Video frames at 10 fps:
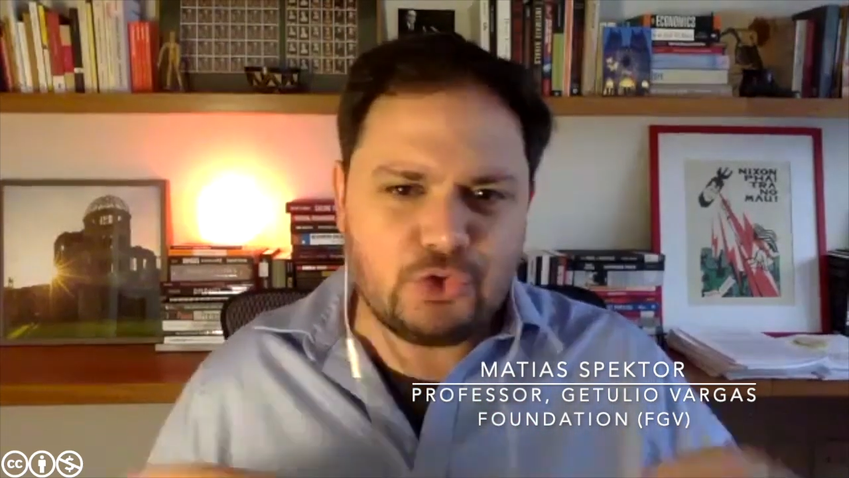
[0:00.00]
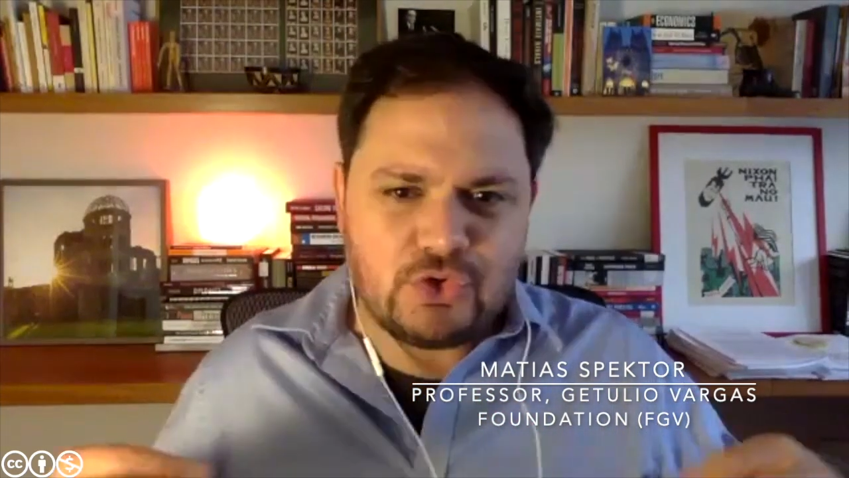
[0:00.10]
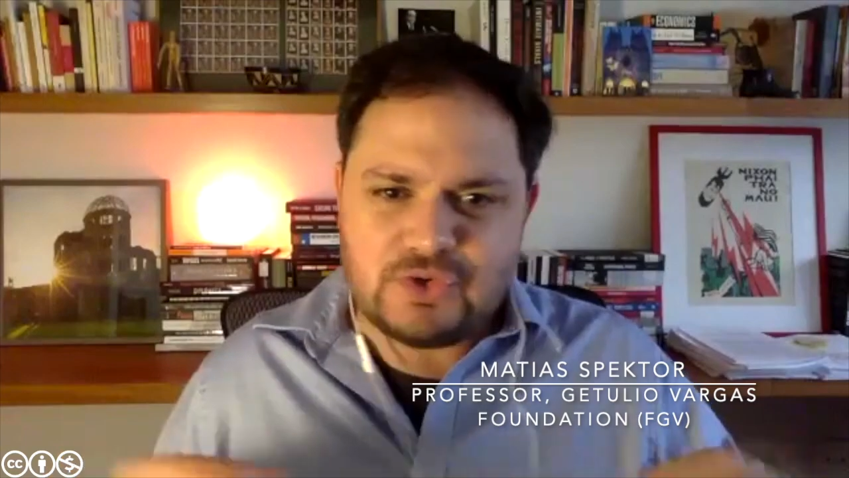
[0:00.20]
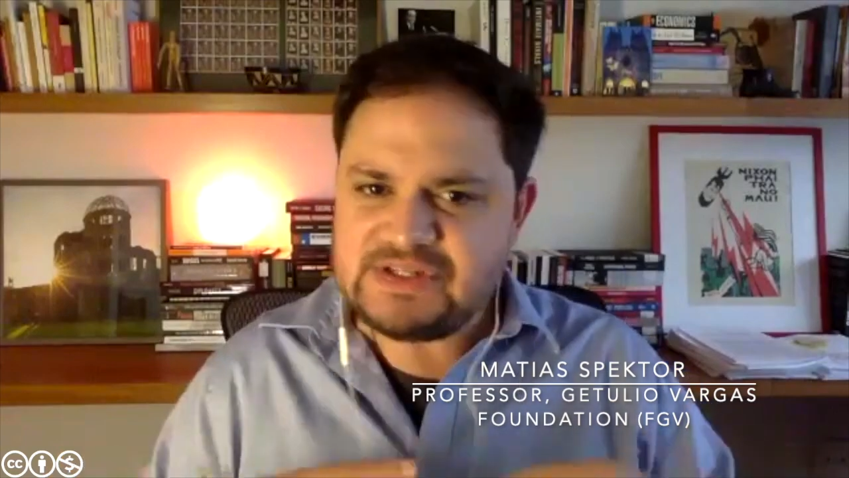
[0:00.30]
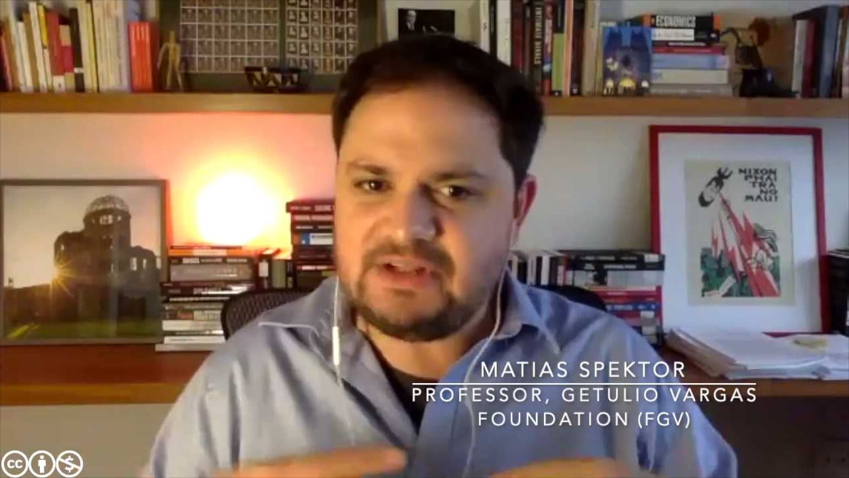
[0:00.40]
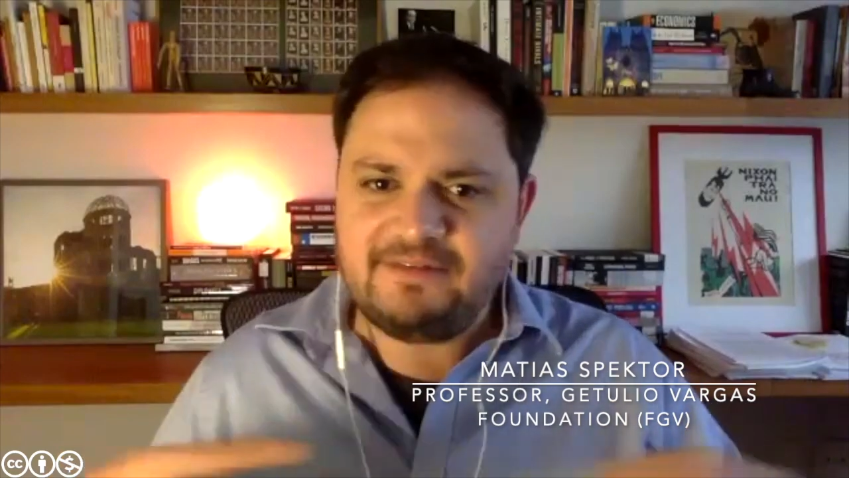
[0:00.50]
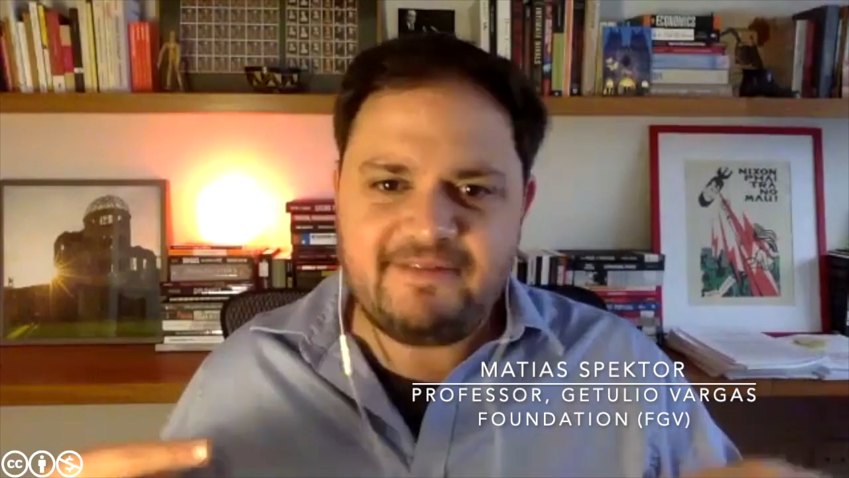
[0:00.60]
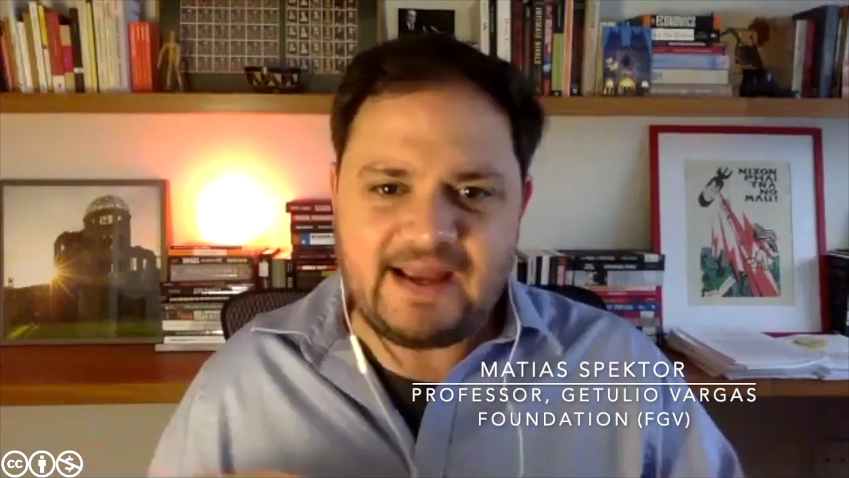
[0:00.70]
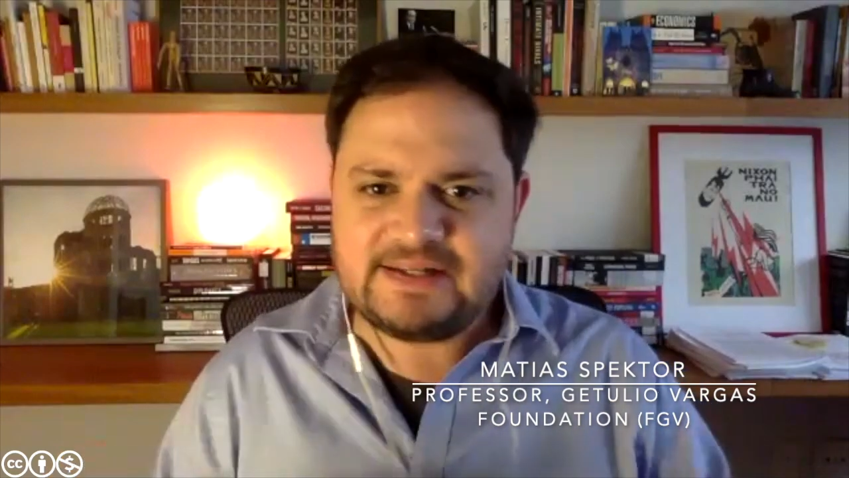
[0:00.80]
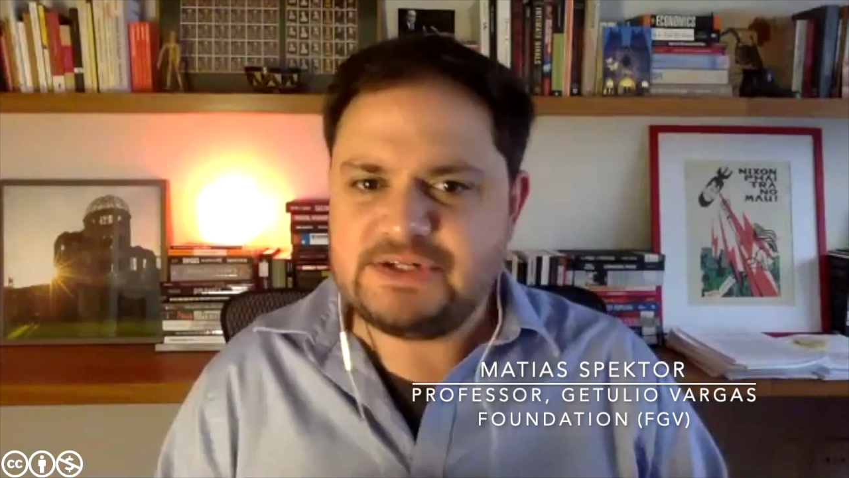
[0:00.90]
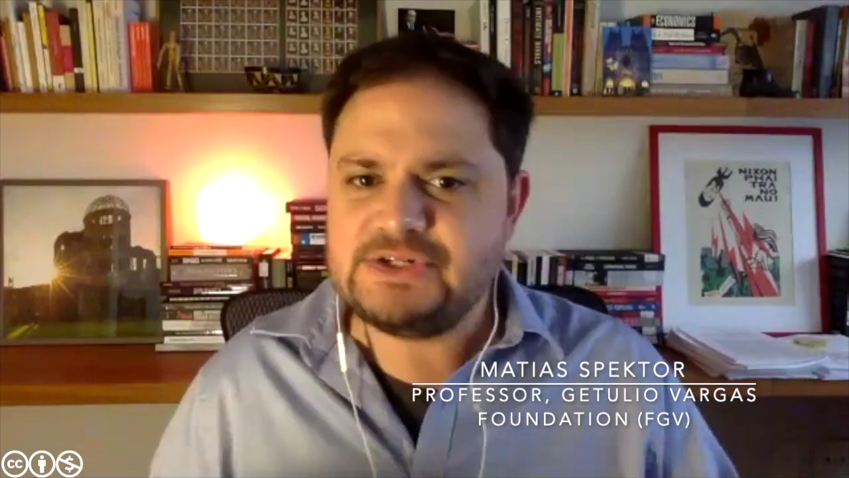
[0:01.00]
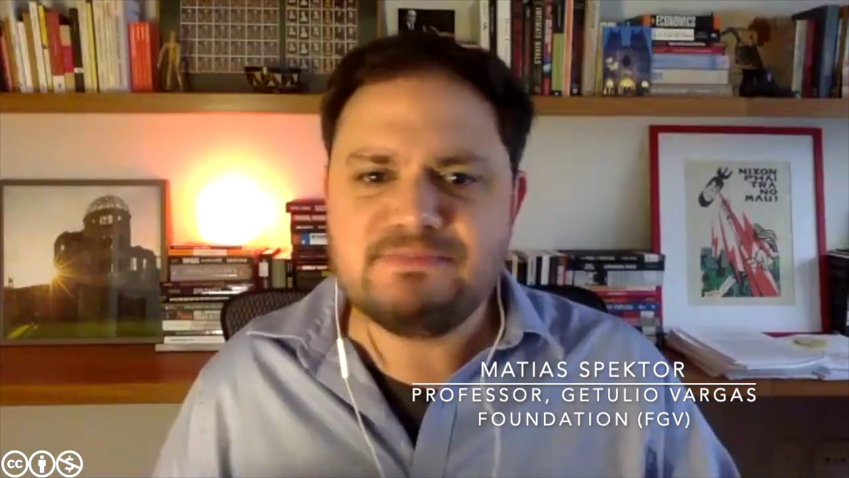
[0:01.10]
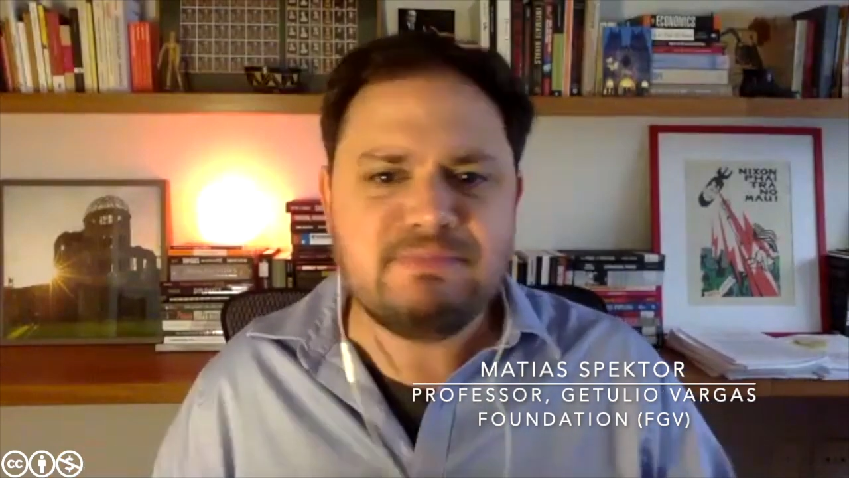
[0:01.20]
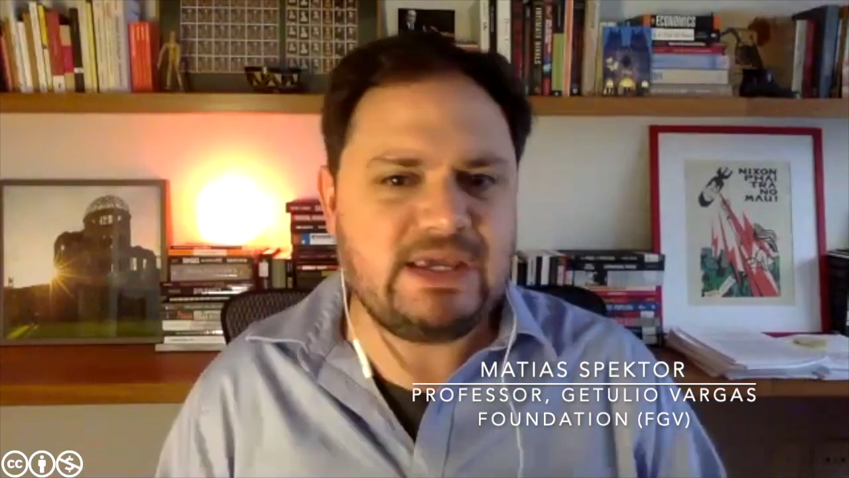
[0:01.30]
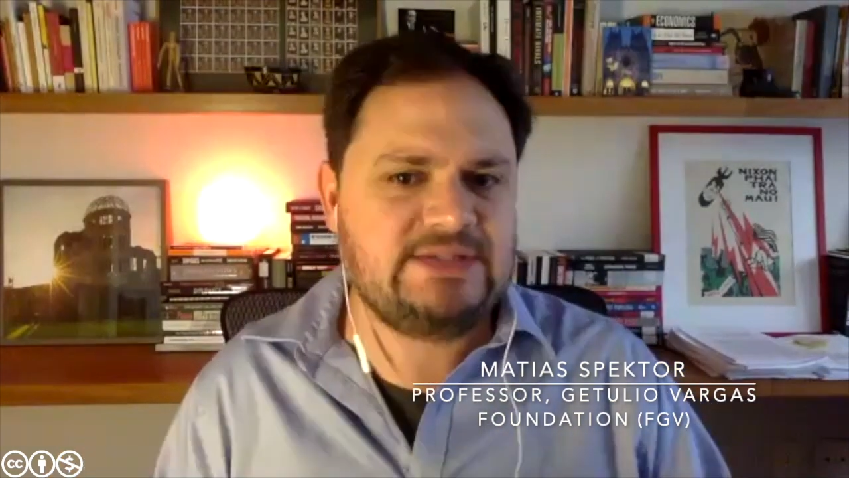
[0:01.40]
causal factors
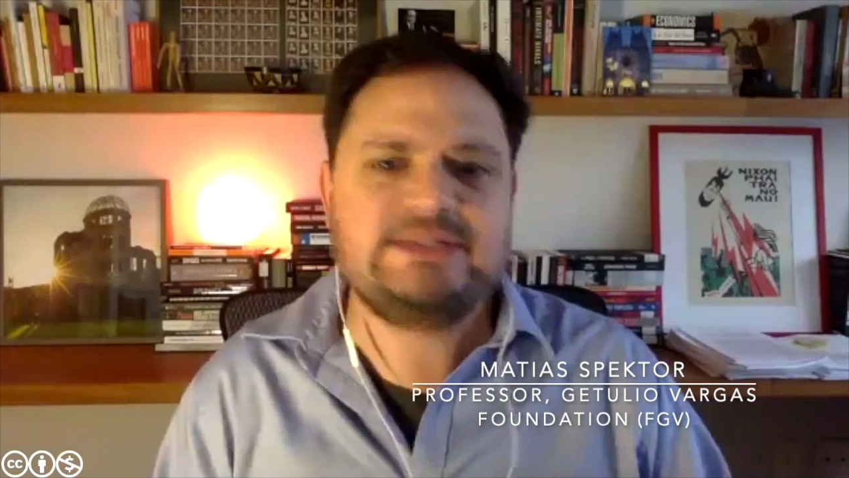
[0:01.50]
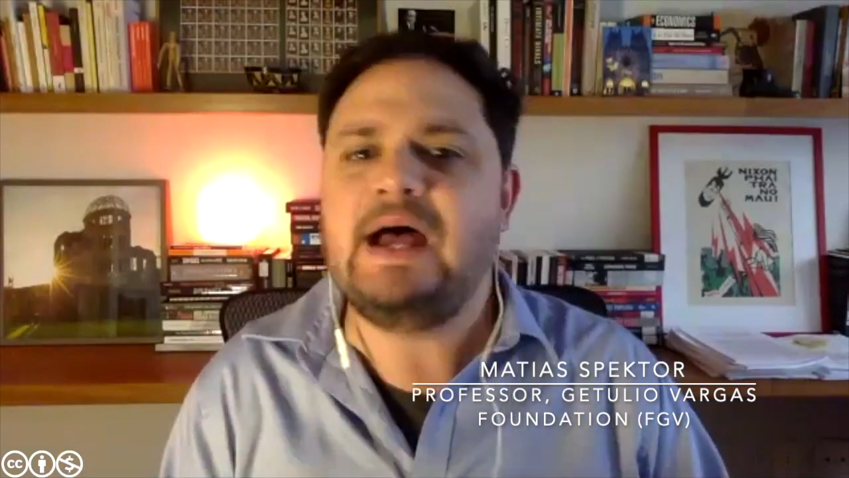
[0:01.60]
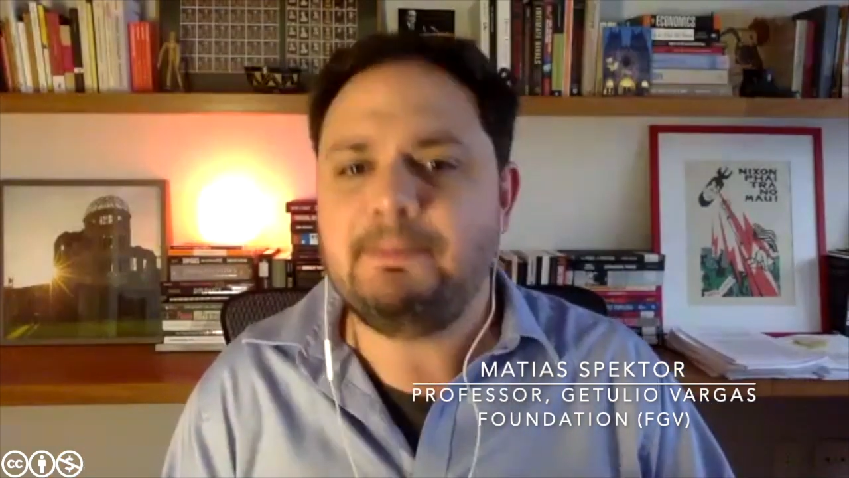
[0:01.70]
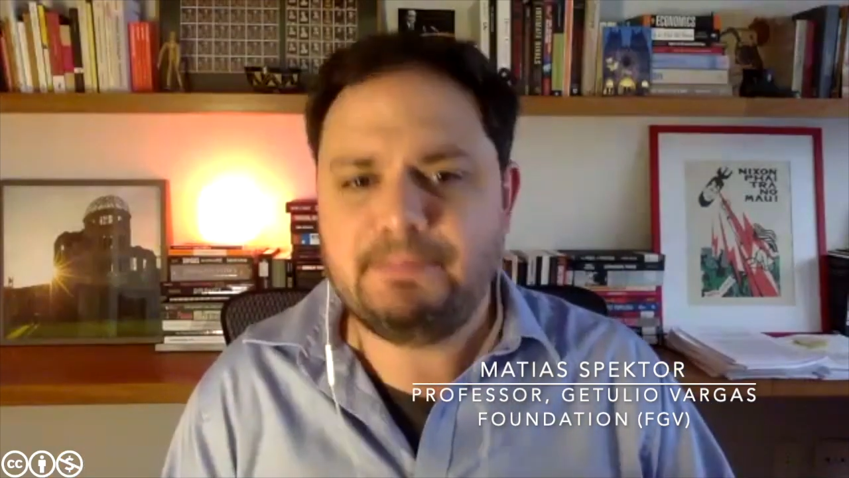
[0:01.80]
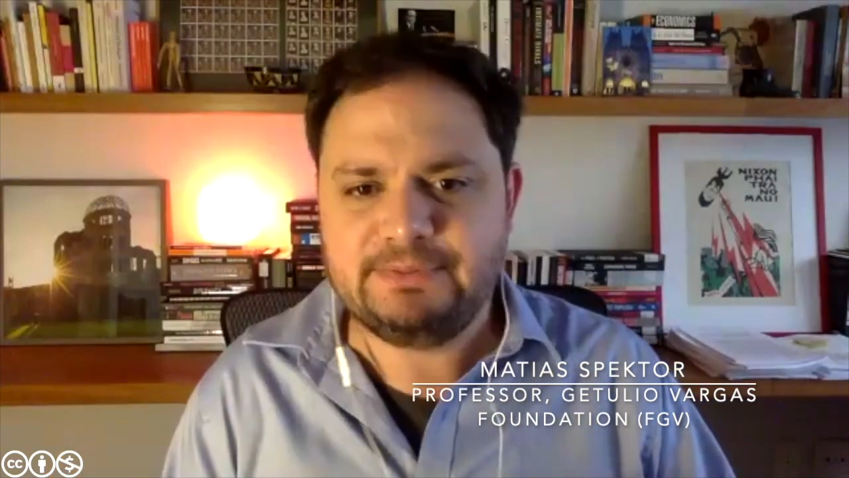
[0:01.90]
mixed up.